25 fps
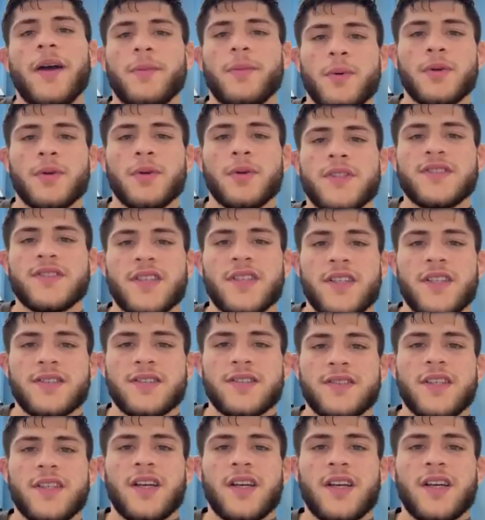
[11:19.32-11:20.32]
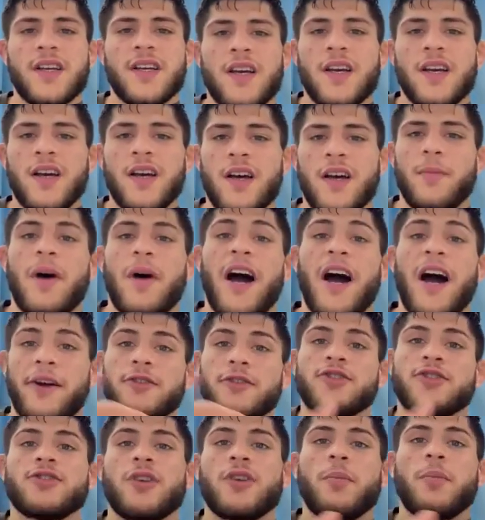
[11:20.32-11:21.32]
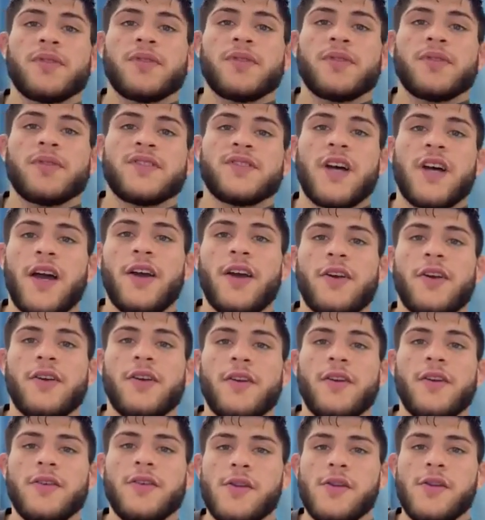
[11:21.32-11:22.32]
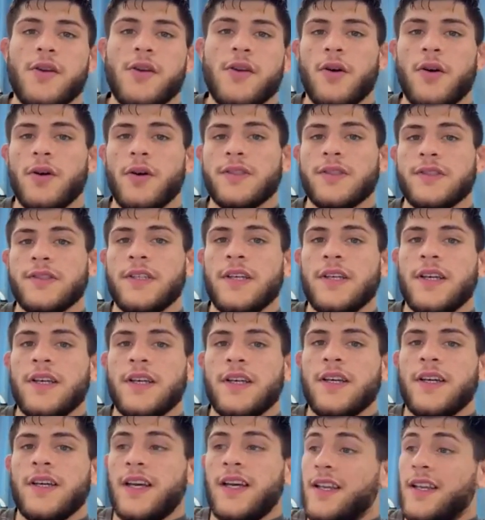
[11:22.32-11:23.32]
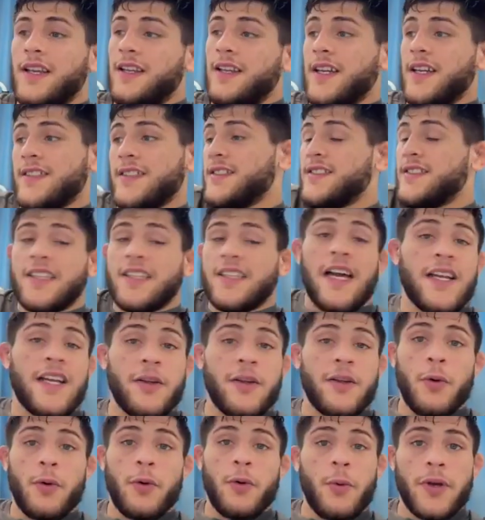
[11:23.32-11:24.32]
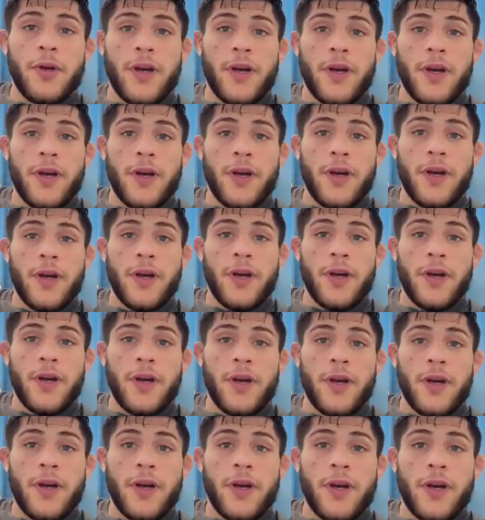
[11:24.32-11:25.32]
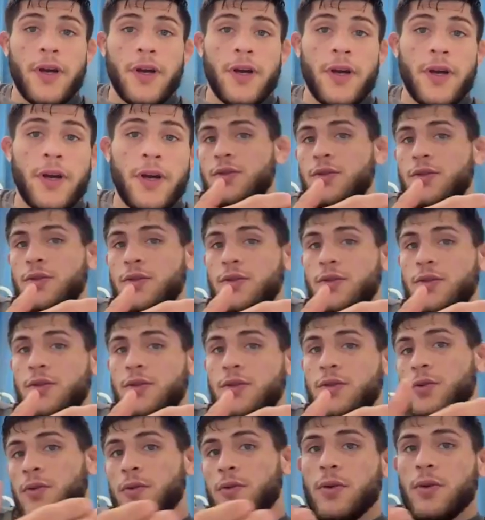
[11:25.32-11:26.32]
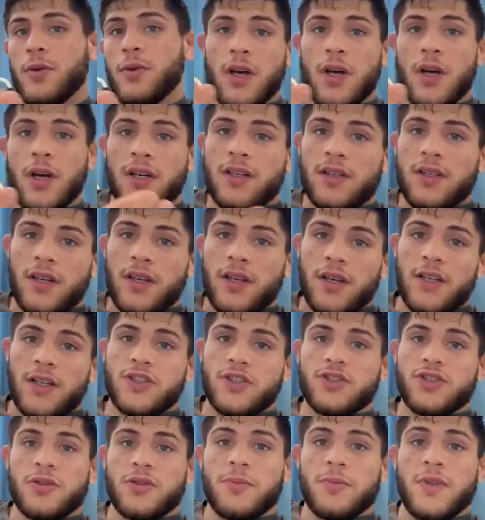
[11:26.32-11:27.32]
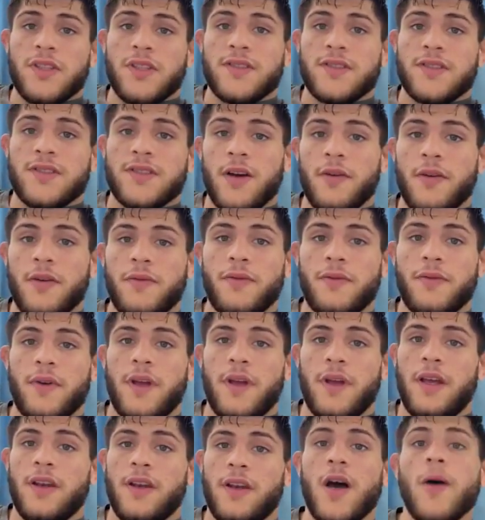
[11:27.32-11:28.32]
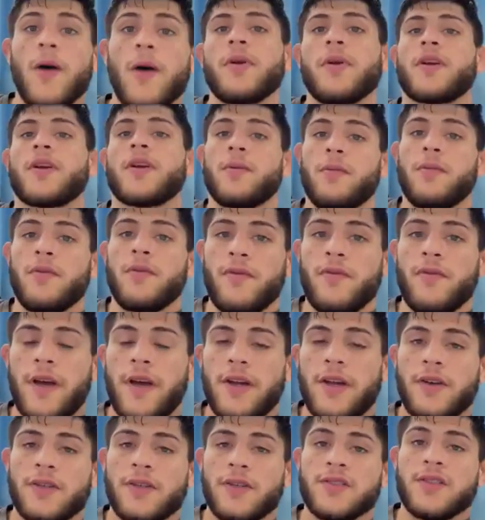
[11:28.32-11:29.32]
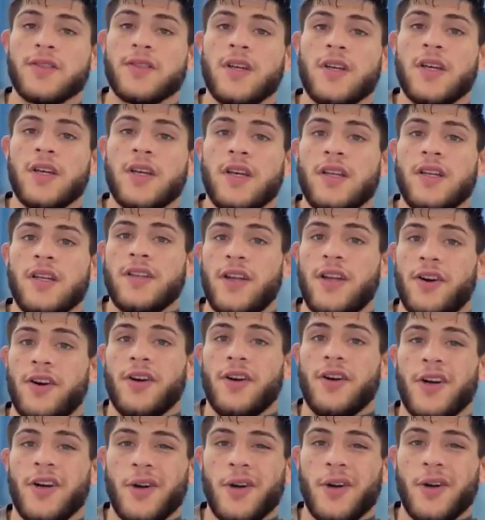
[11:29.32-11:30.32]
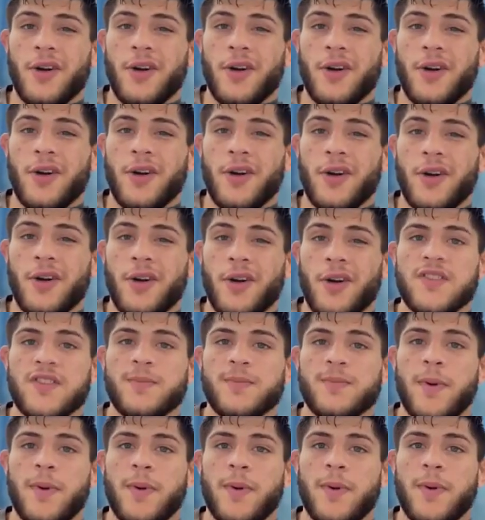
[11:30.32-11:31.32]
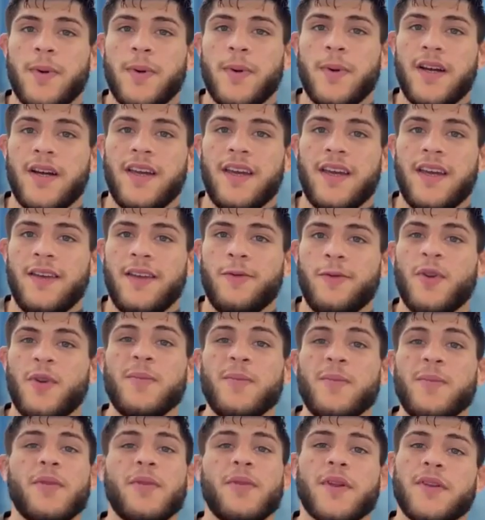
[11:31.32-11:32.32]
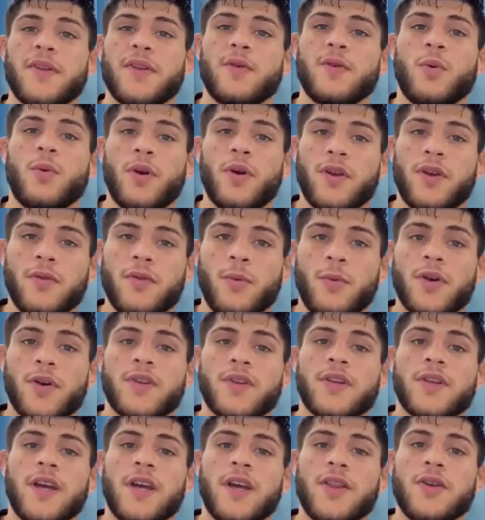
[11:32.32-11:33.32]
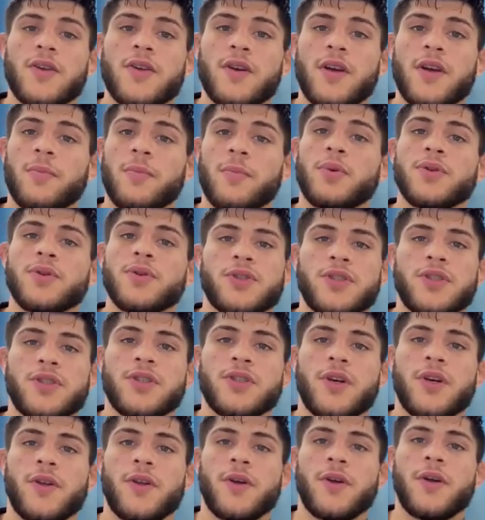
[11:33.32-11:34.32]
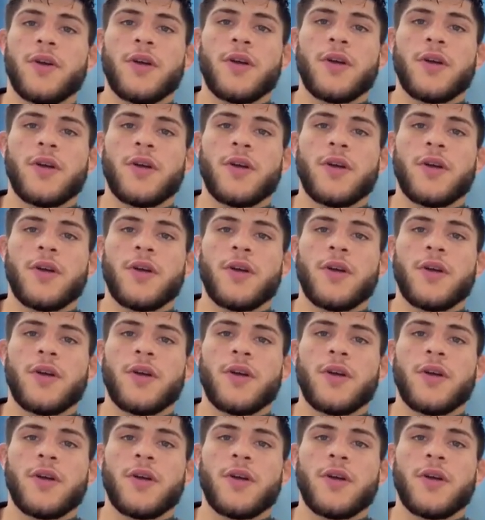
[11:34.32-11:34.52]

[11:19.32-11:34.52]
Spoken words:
when it says, "Iron sharpens iron," and that's exactly what we got. We got two extremely tough and up and coming fighters that are hungry for that UFC spot, and we both get to work together and push each other